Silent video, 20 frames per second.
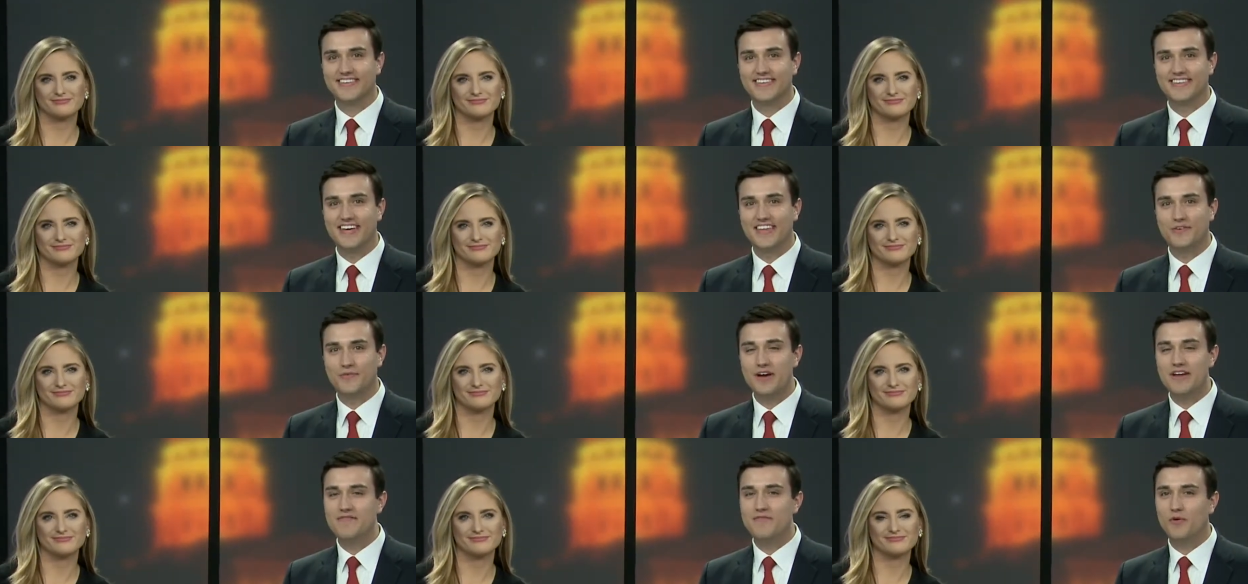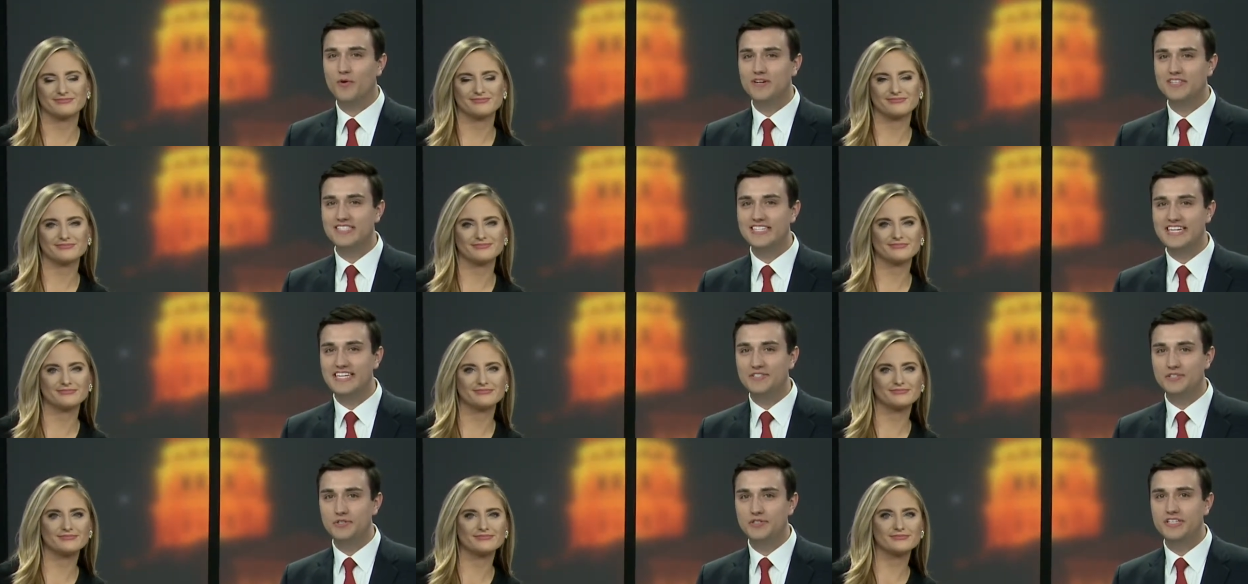Speaker 1: And the Rainforest
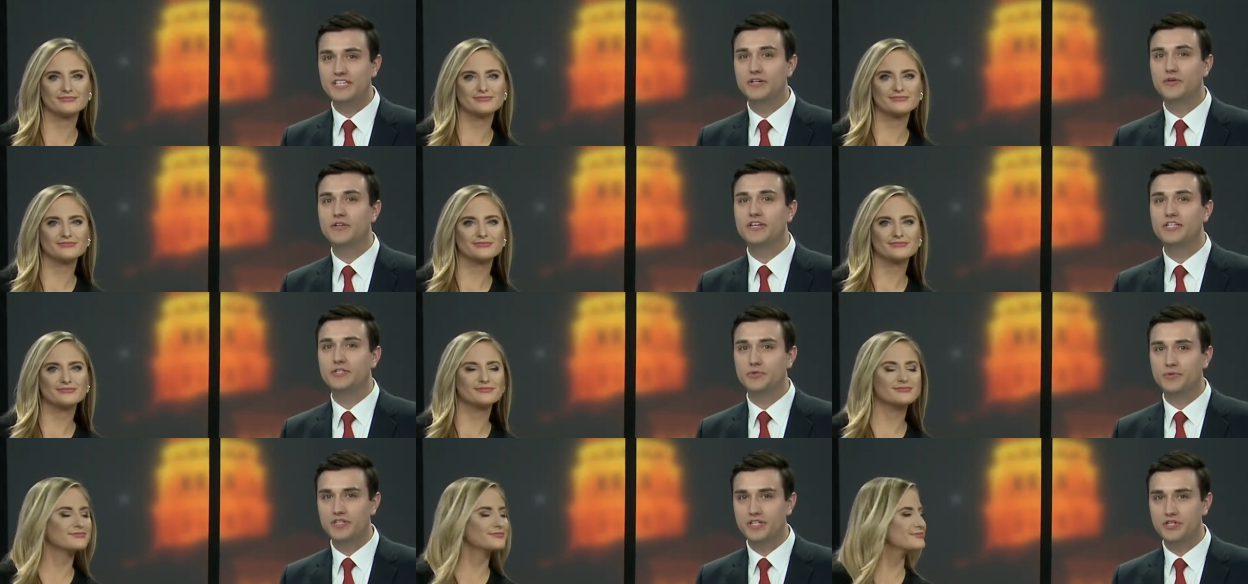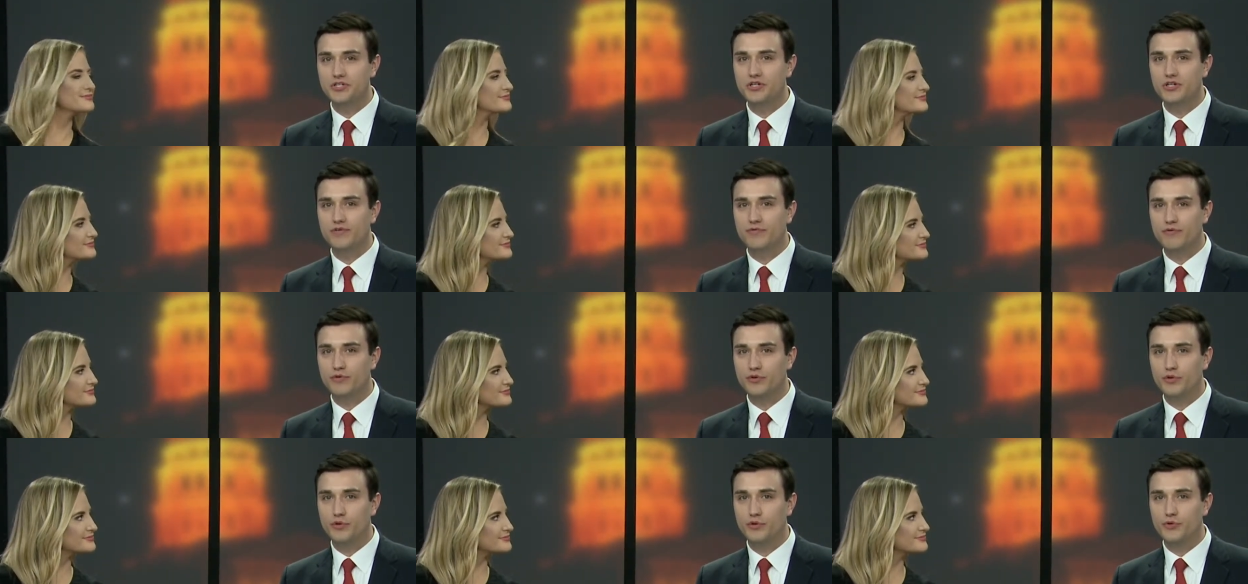is a yearly tradition
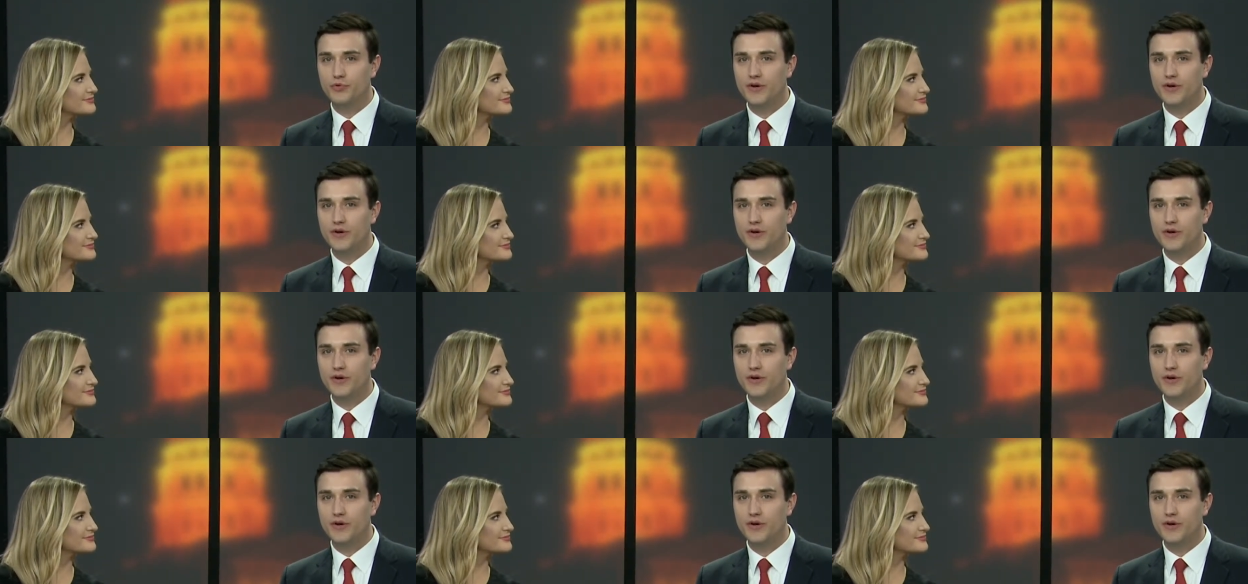for third